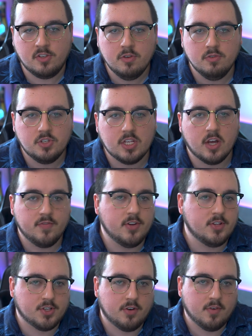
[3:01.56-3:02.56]
use of
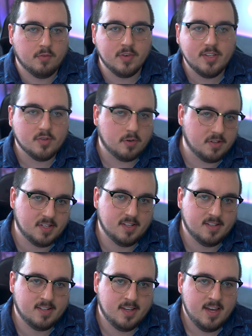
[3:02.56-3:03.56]
your server
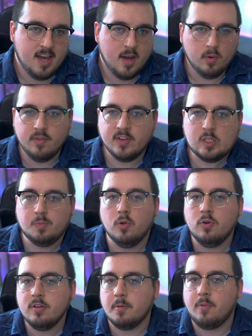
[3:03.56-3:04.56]
resources. We've
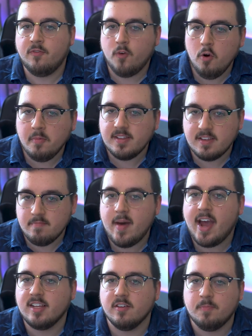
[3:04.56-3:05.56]
explored the performance
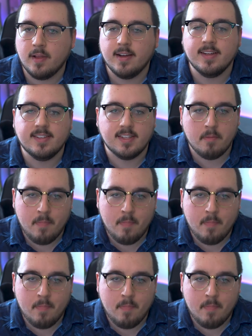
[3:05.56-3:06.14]
impact of plugins in